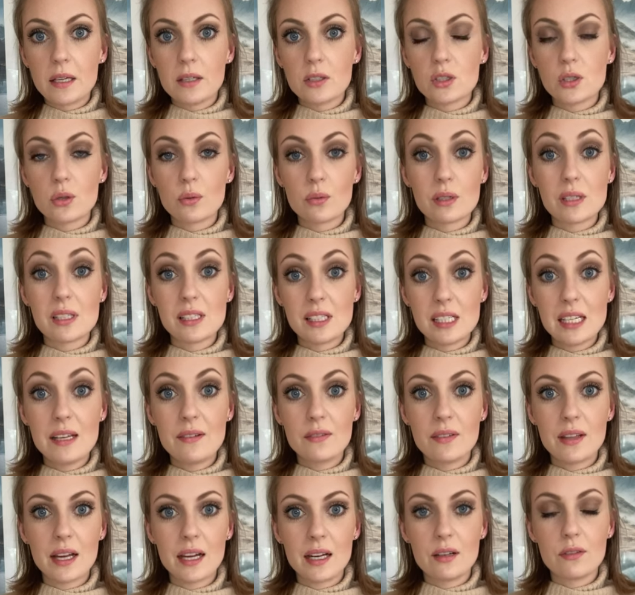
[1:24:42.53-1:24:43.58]
to receive
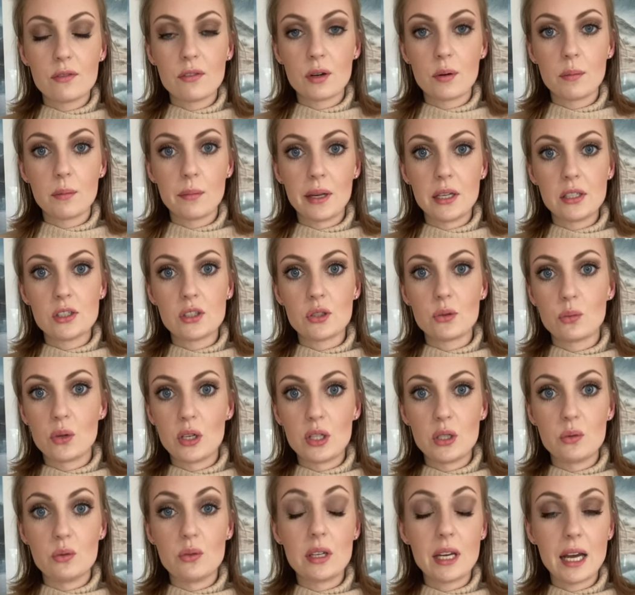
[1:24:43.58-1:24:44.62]
that information
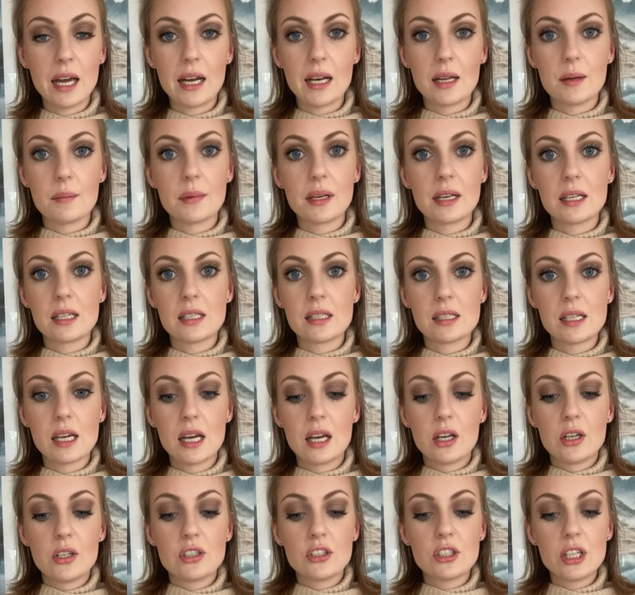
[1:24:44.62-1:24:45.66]
when you get it because
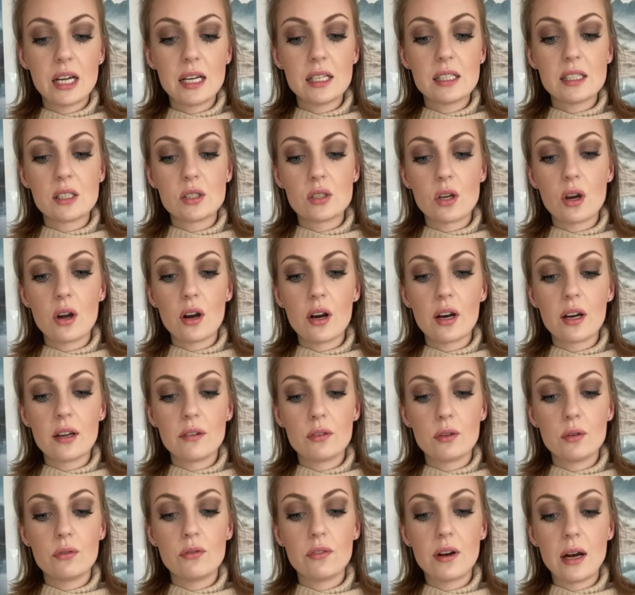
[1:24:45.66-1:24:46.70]
chances are
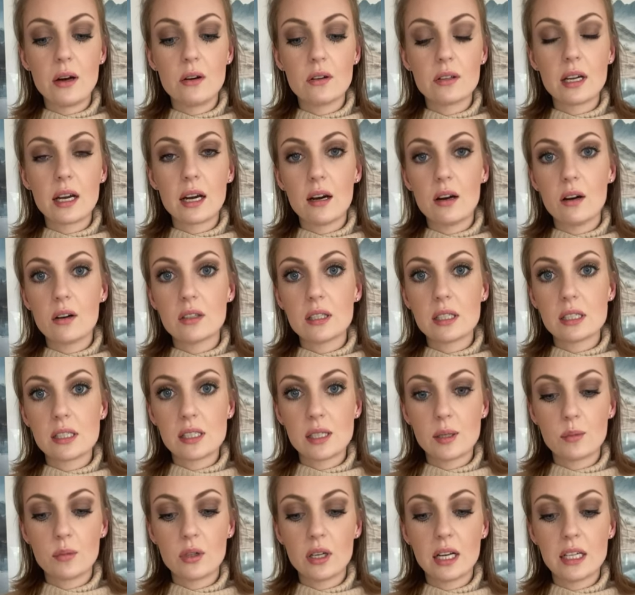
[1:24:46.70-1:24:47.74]
if you found out that
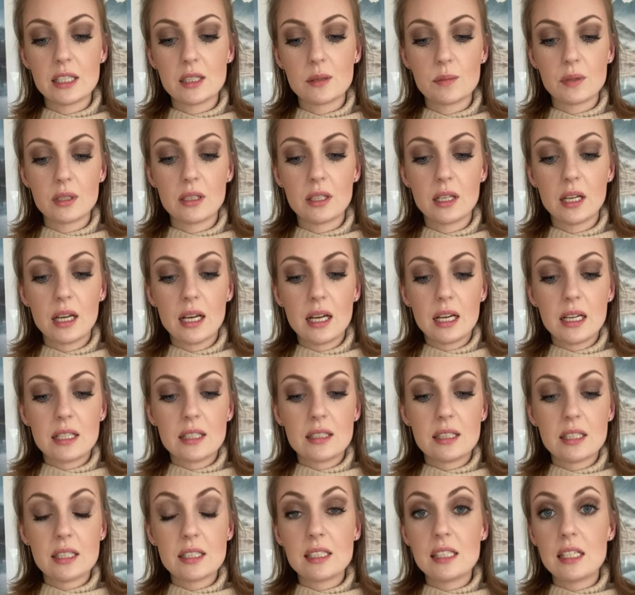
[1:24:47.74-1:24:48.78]
someone has been
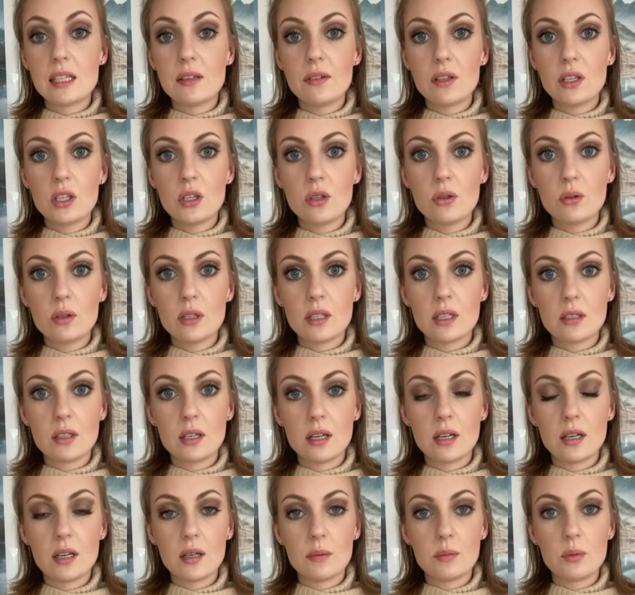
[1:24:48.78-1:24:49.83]
deceiving you and
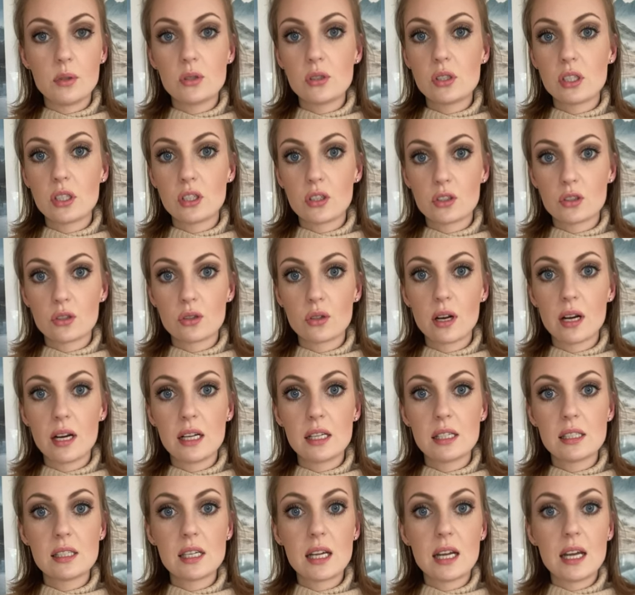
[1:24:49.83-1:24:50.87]
uh, abusing your
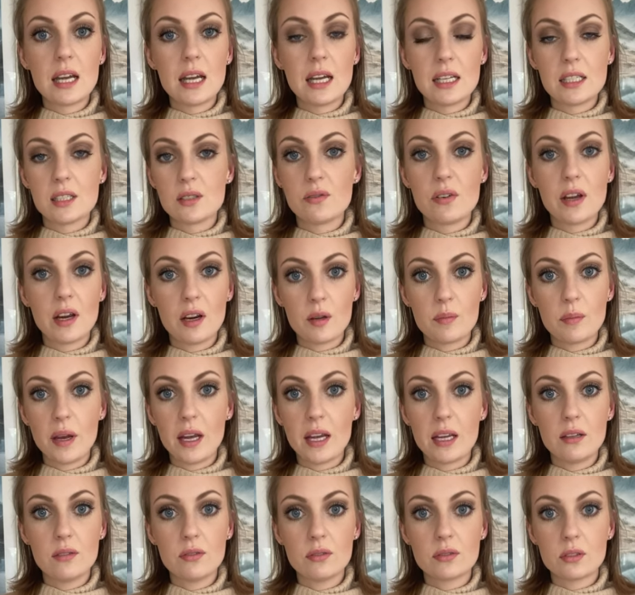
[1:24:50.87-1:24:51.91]
trust it's very
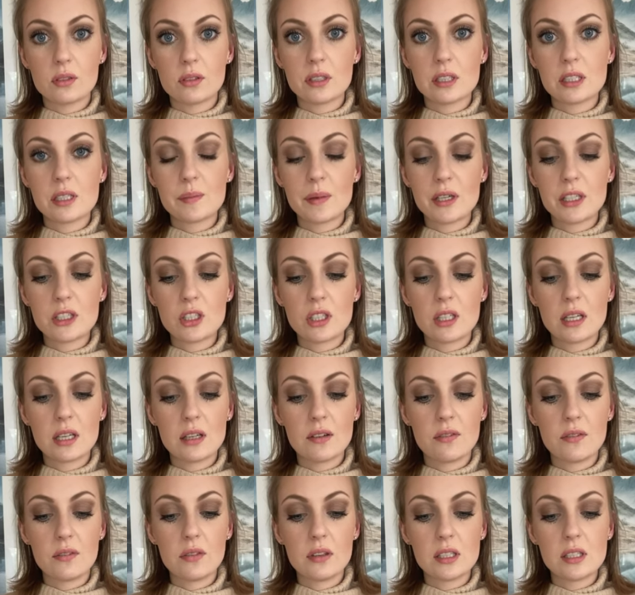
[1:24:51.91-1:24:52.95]
painful especially
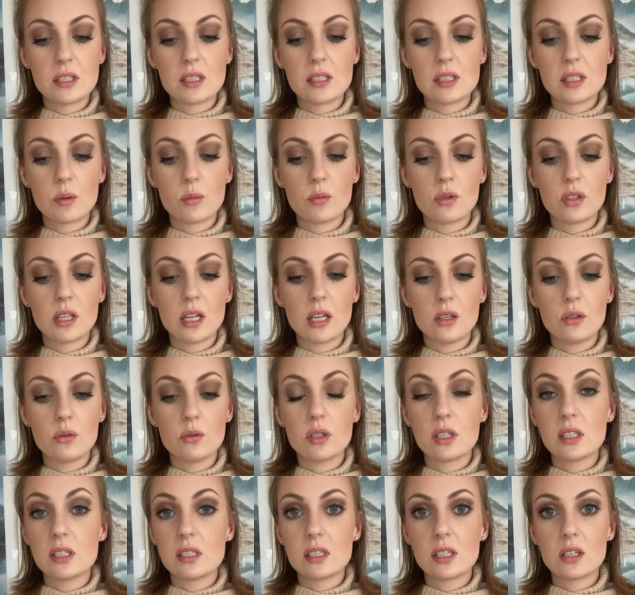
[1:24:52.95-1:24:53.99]
if this is someone that you
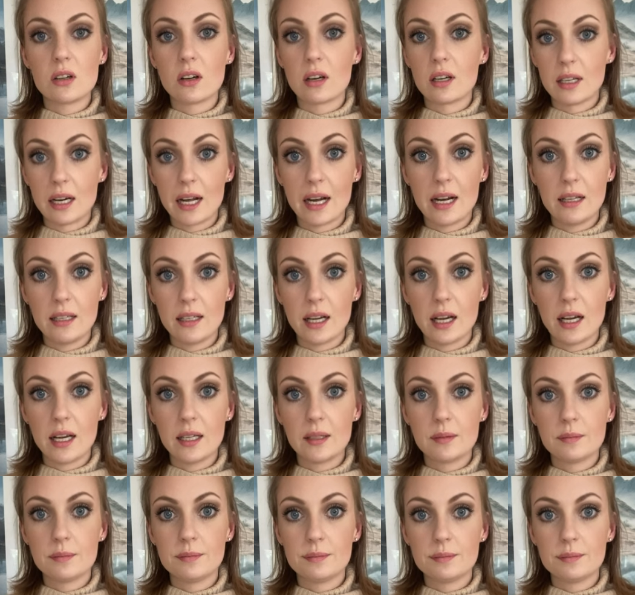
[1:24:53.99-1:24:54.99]
considered an ally